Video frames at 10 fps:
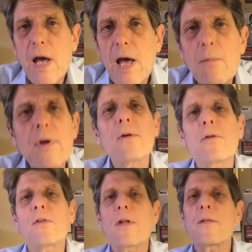And we
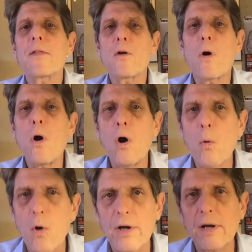understand that all
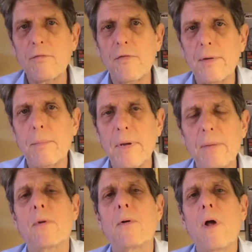working
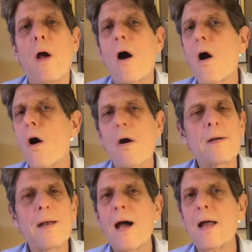people are
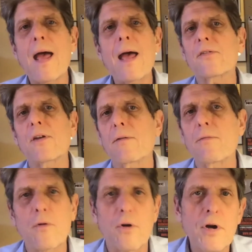not asking
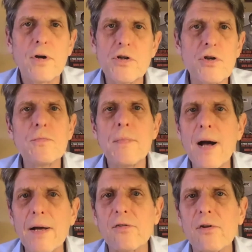for too
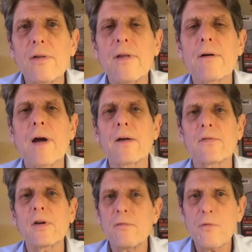much. They're
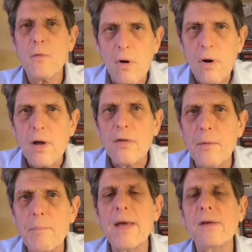asking for
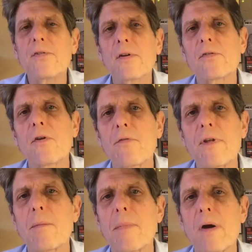the basics of
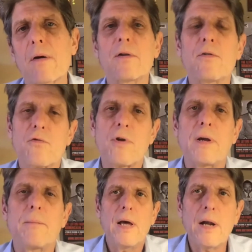the American
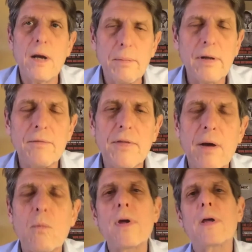dream. And I believe
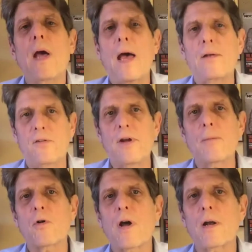that we, as the
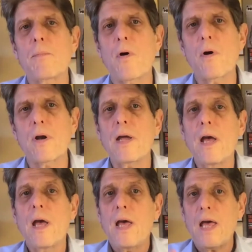Democratic Party,
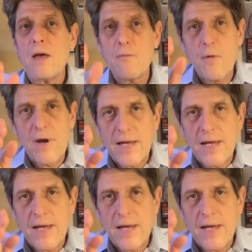if we